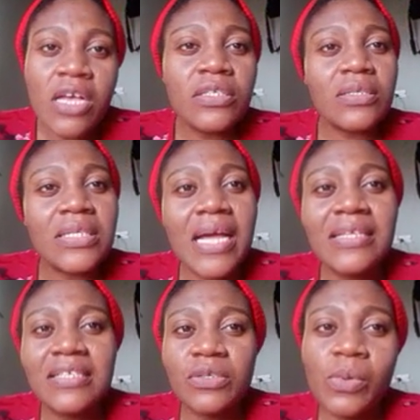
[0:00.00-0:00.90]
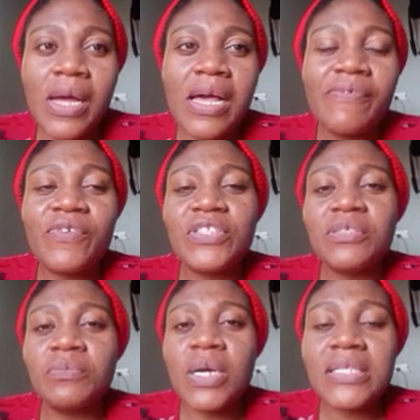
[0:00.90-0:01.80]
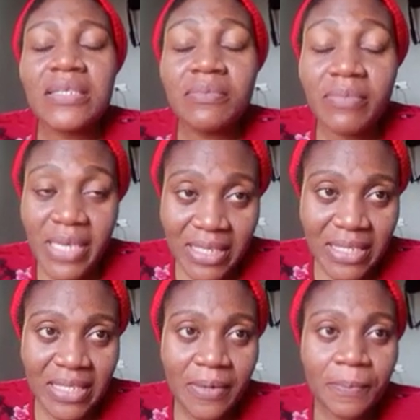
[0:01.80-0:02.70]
So sand is required for the mortar mix.